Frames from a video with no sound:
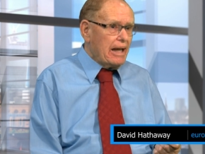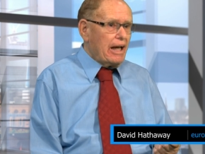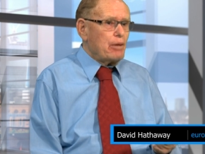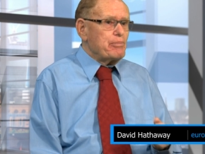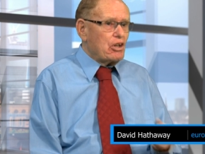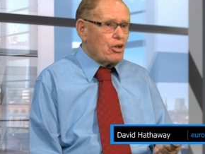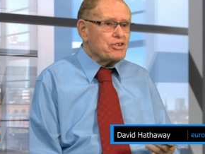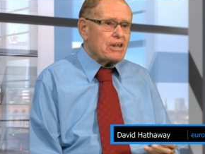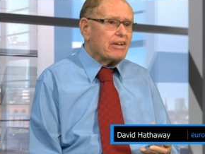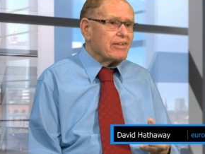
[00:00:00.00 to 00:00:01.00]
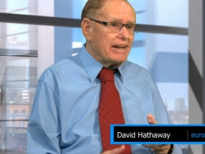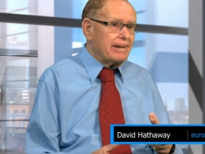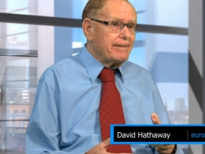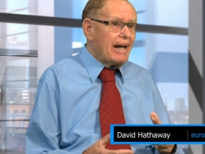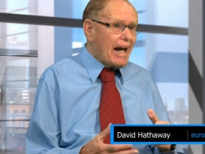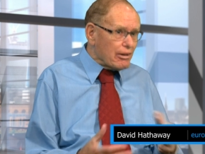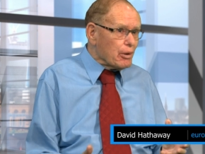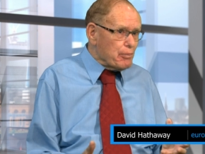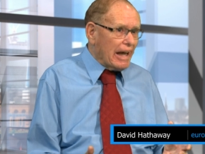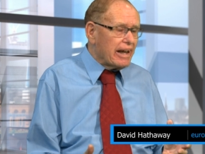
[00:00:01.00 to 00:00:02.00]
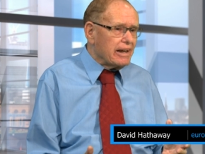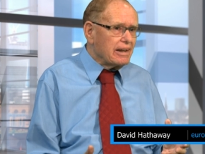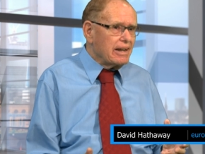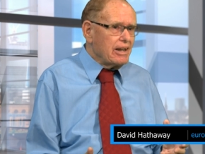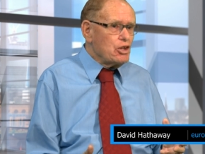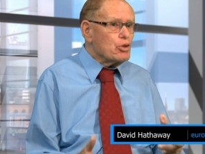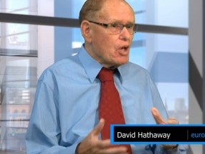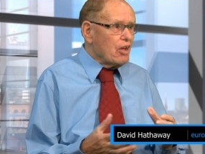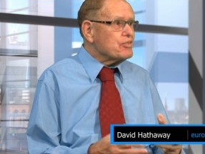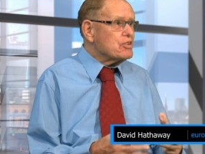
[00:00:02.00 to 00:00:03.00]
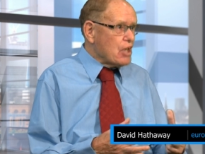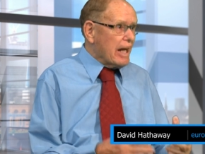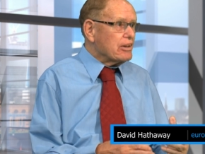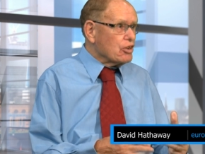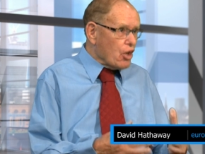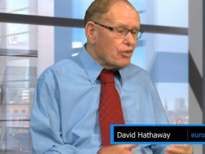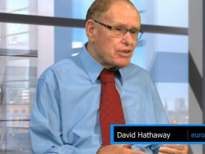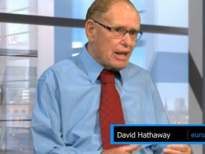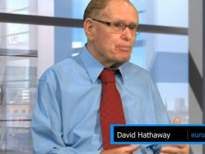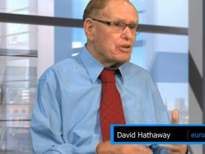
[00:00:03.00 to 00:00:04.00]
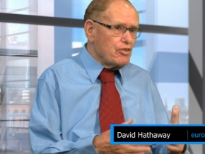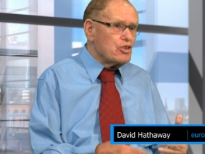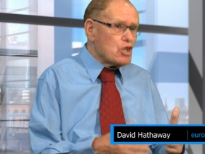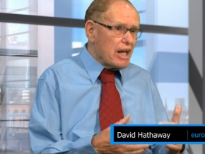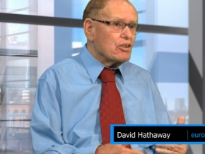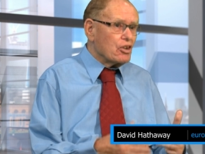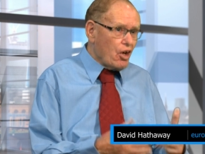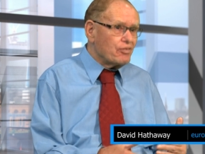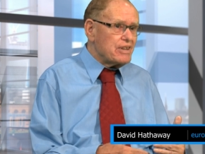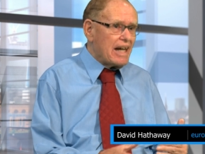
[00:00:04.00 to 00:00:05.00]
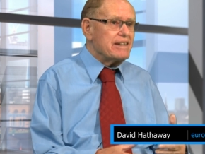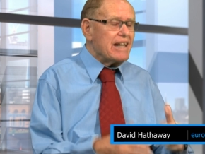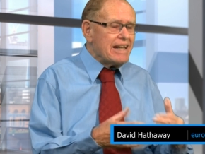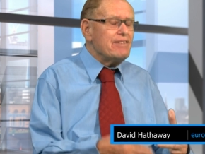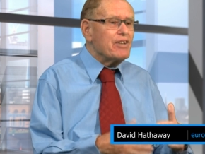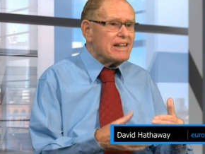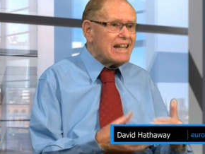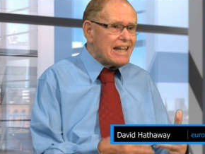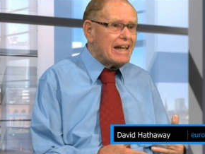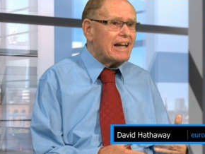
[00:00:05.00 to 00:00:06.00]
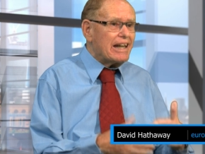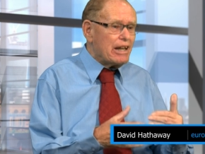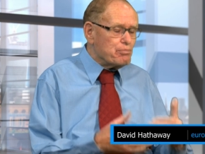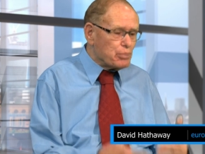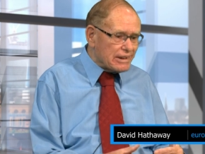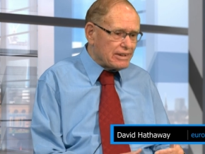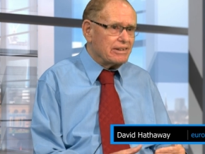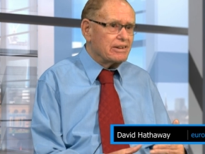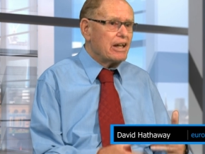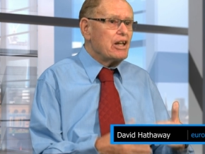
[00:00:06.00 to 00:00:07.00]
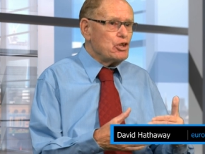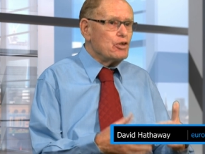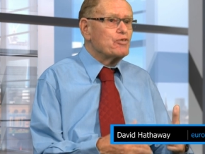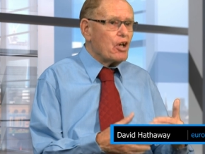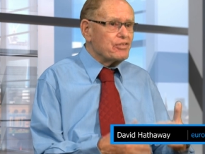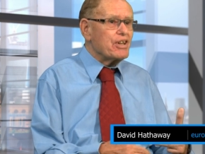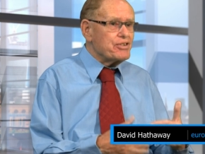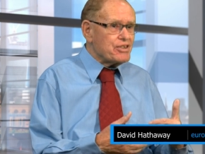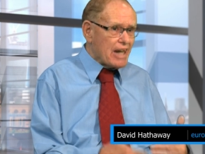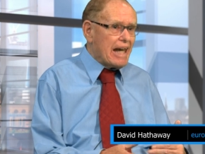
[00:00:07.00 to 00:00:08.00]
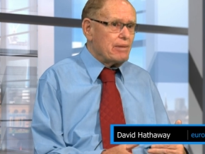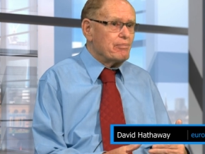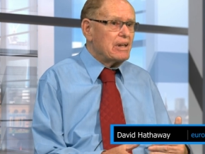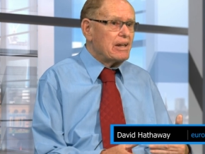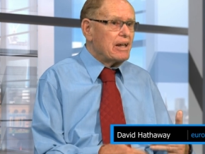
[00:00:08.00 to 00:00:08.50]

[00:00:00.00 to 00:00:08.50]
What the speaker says: And because they're in Arabic, you can't check the content. But if you check the content, even here in Britain, you've got this same